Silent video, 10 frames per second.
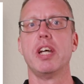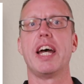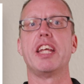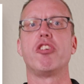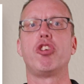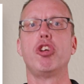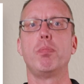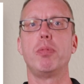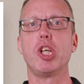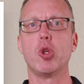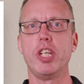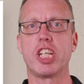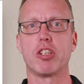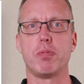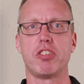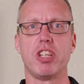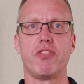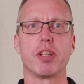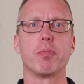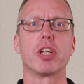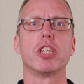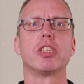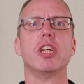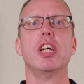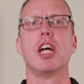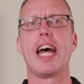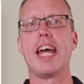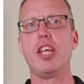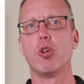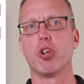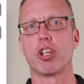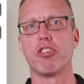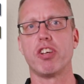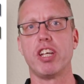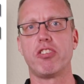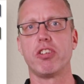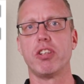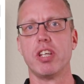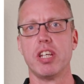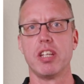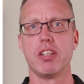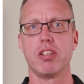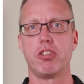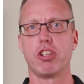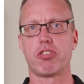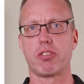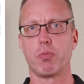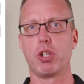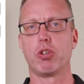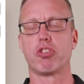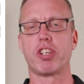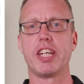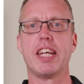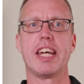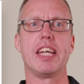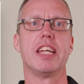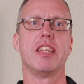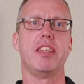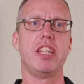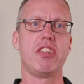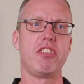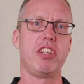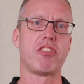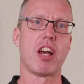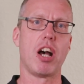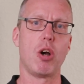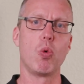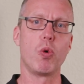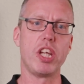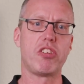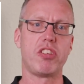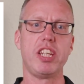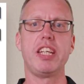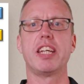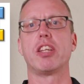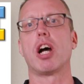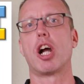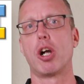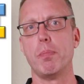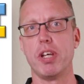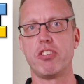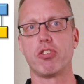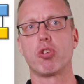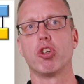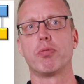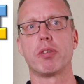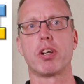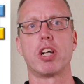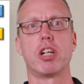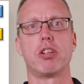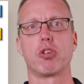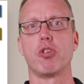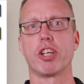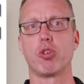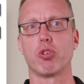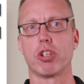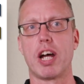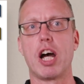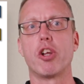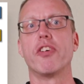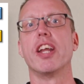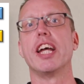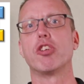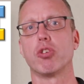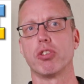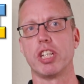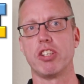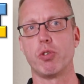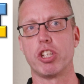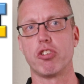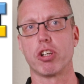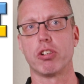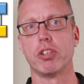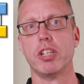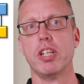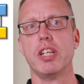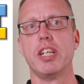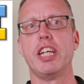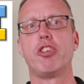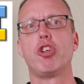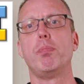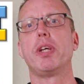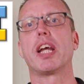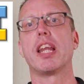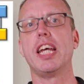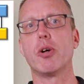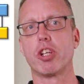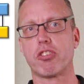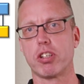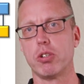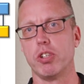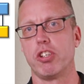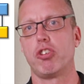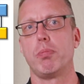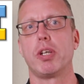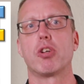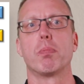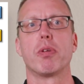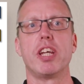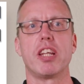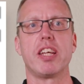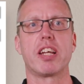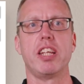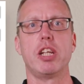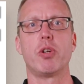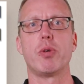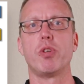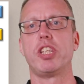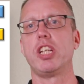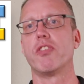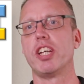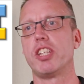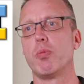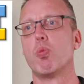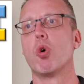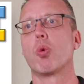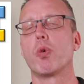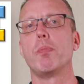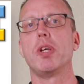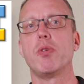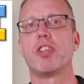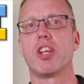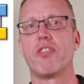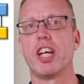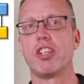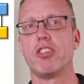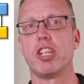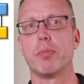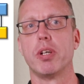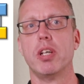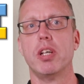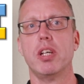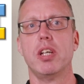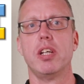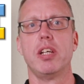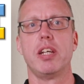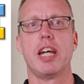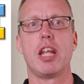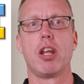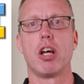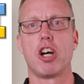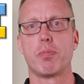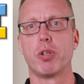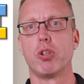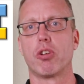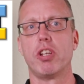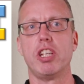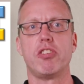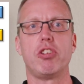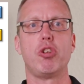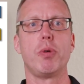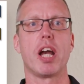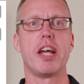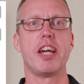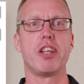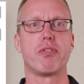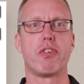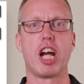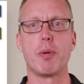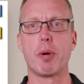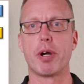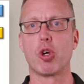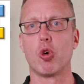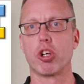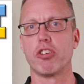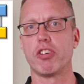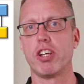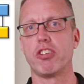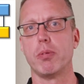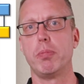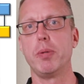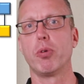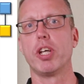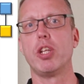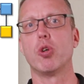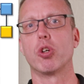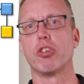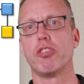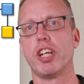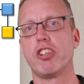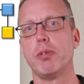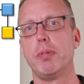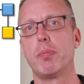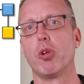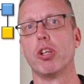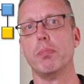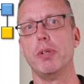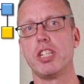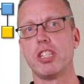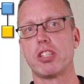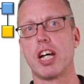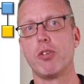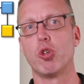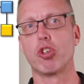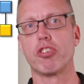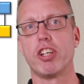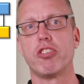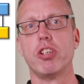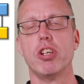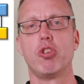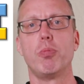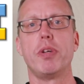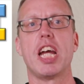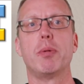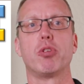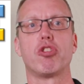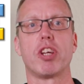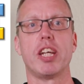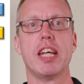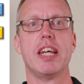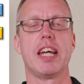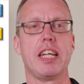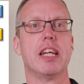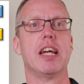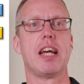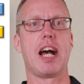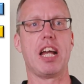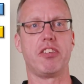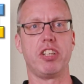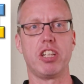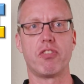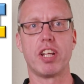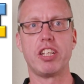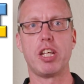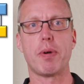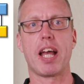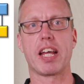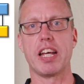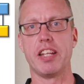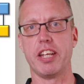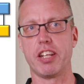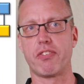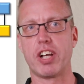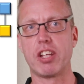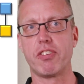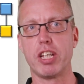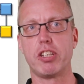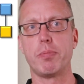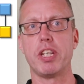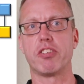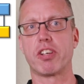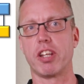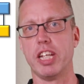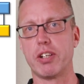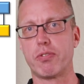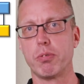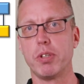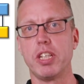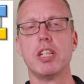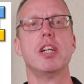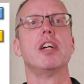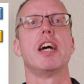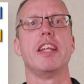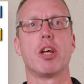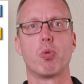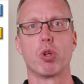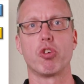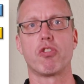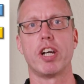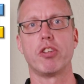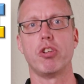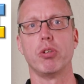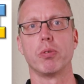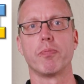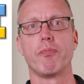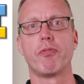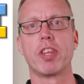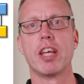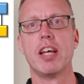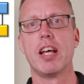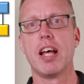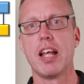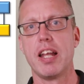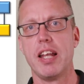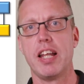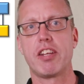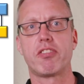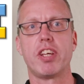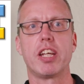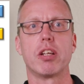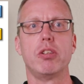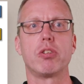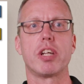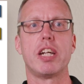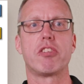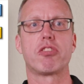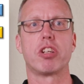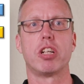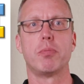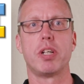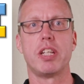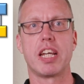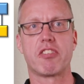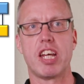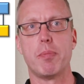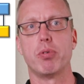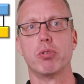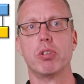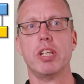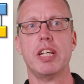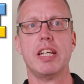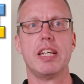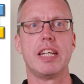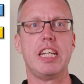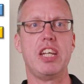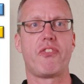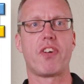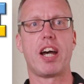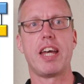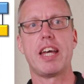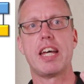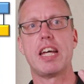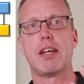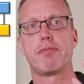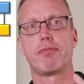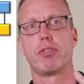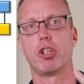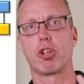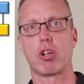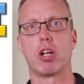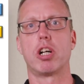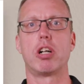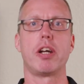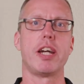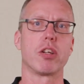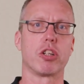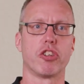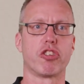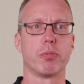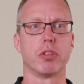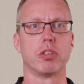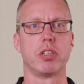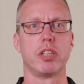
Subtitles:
And it should be unique and specific because any organization just will say, hey, this is how we see that our business concepts are connected to each other, how they relate with each other. It should be clear on its own. It should be completely clear if we see a relationship, what we mean with that relationship. And last but not least, it should be identifiable by the organization. People in the organization, people on the business side of the organization should be able to say, hey, I see this relationship, I can identify this relationship, it's clear for me, and that's what we try to do. Let's take a look at an example. If I have a car and a customer,